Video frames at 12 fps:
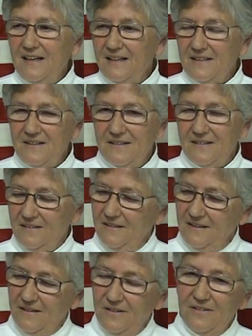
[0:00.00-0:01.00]
and
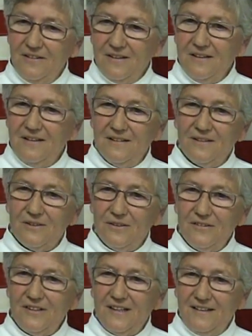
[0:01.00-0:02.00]
there is a, a
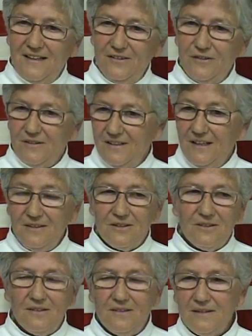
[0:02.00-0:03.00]
girl sitting next to her, a young
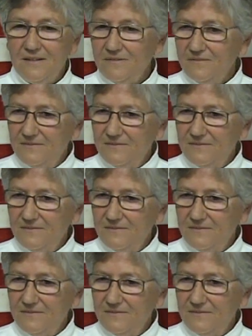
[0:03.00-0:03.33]
girl,